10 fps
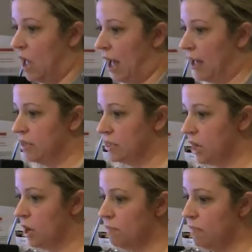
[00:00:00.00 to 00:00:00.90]
And
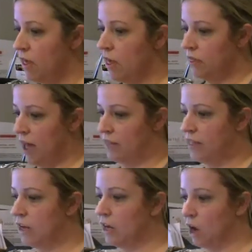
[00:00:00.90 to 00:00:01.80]
um, that
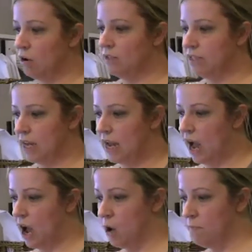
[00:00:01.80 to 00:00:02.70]
then goes
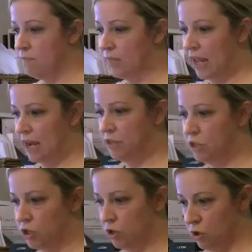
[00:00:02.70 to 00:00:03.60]
um,
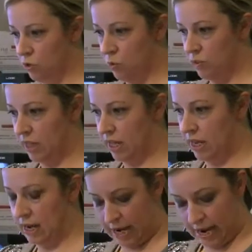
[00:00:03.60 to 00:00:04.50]
into
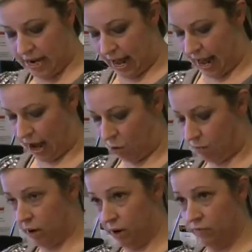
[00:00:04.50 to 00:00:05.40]
the linea
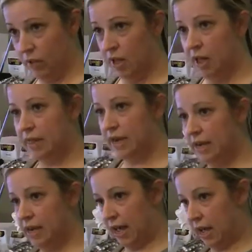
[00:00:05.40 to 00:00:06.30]
alba, the
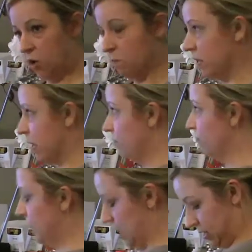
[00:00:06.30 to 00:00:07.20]
Linea alba
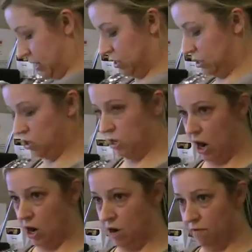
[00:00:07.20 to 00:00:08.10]
is a,
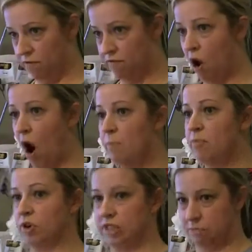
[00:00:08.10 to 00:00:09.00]
a
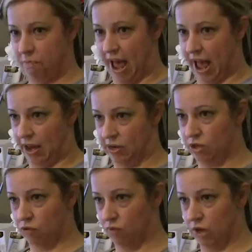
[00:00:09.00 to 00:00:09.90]
fibrous band
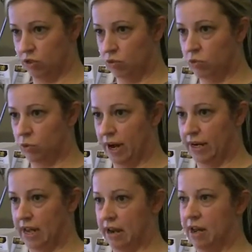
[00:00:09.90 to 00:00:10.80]
that runs all the
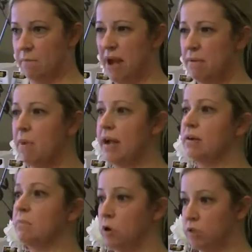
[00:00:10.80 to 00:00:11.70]
way down here, made,
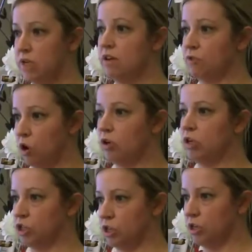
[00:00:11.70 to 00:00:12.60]
made mostly of
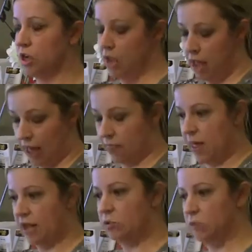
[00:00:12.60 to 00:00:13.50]
collagen,
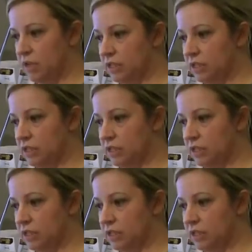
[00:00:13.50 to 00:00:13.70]
and that's what